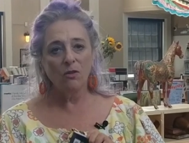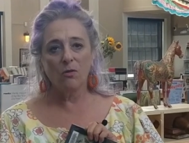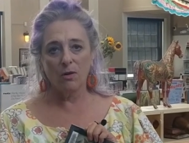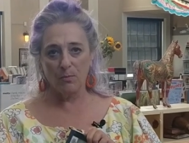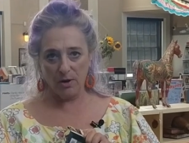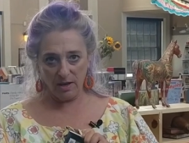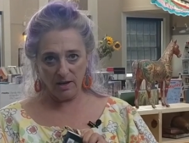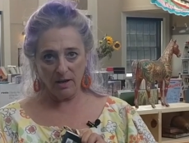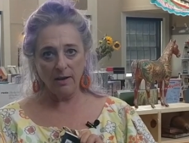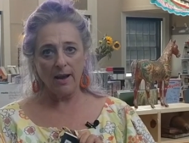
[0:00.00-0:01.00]
or bring it
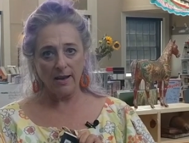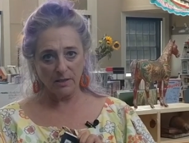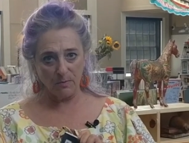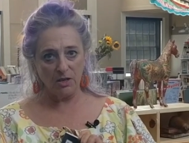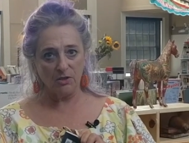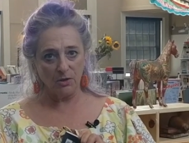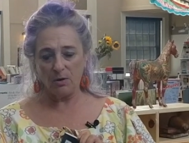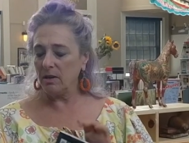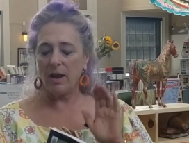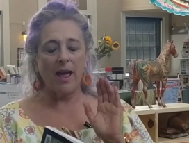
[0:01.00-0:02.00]
in and ask me to do
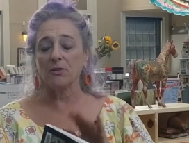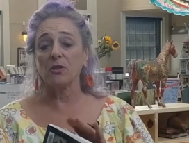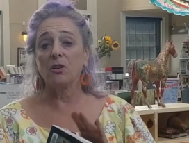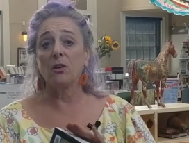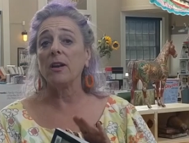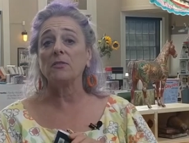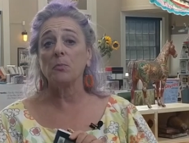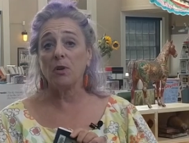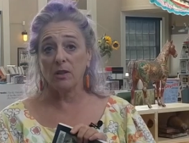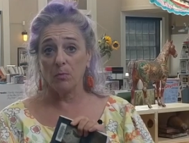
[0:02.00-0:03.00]
it. Actually, you don't have to
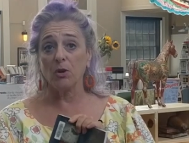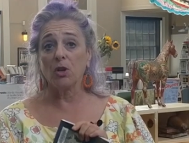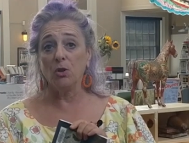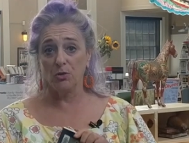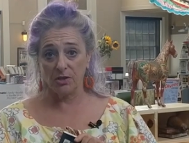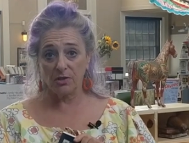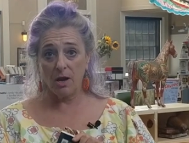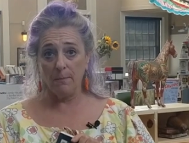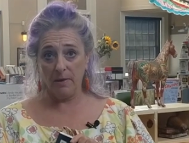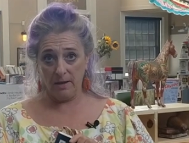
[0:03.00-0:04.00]
bring the book. You just
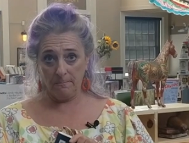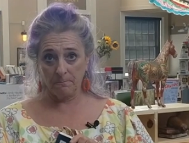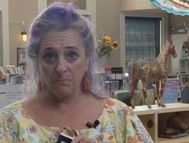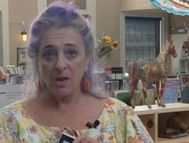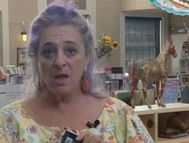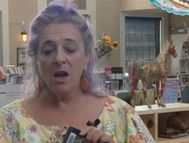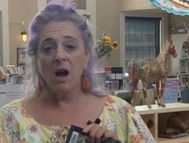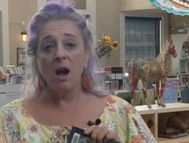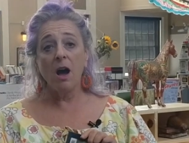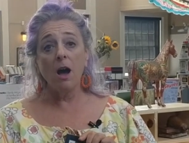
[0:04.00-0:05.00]
come in,
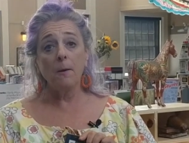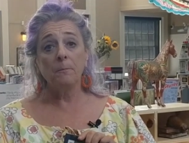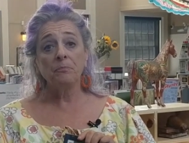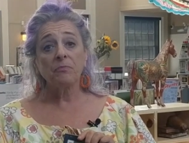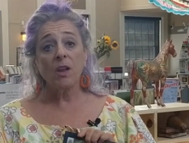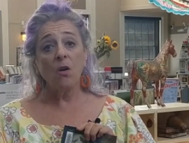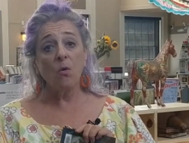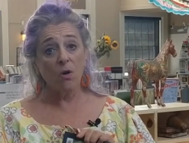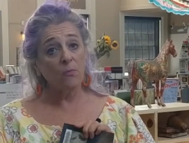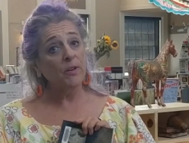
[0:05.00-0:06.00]

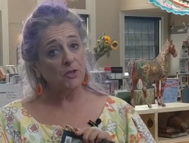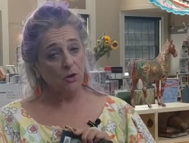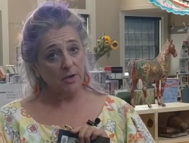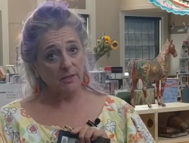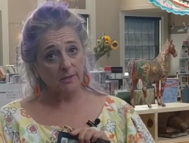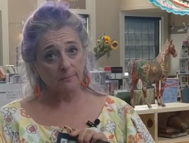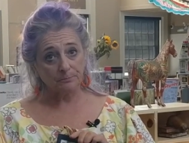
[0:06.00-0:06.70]
or return it.